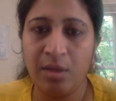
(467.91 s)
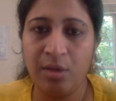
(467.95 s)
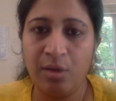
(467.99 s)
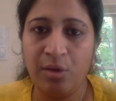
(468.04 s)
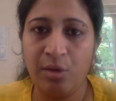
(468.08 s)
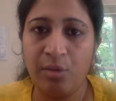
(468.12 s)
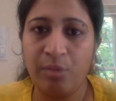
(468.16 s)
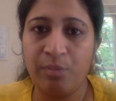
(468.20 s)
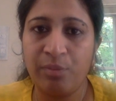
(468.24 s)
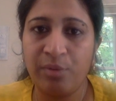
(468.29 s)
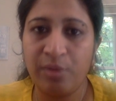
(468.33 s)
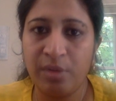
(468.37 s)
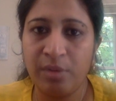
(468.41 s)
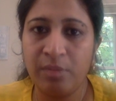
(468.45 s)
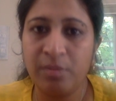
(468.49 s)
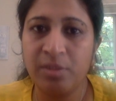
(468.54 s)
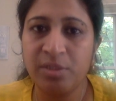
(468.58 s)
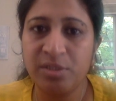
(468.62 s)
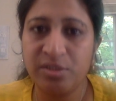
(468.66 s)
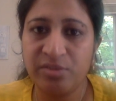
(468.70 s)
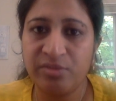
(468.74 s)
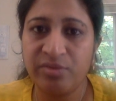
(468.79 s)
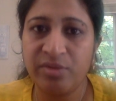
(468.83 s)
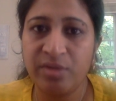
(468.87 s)
you're pretty
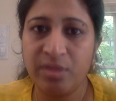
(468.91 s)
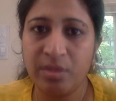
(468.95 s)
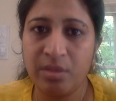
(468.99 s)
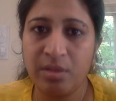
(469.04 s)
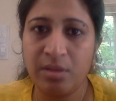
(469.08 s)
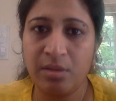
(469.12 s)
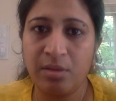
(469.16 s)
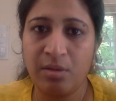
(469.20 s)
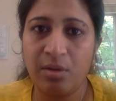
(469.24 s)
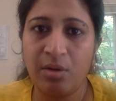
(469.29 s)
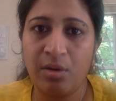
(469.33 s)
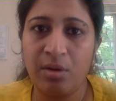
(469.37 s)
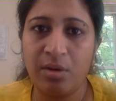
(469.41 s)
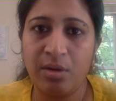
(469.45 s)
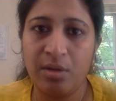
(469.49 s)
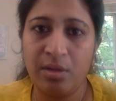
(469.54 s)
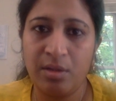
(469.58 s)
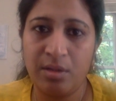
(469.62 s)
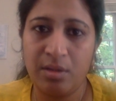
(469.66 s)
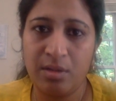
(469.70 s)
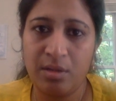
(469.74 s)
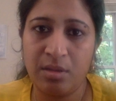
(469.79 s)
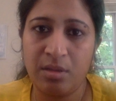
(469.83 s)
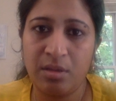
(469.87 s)
much facing the
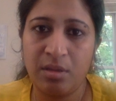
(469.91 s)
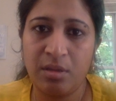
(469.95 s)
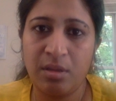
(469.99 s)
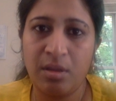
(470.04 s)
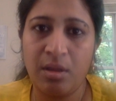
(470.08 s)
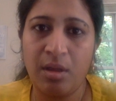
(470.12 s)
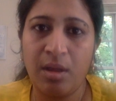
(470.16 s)
audience.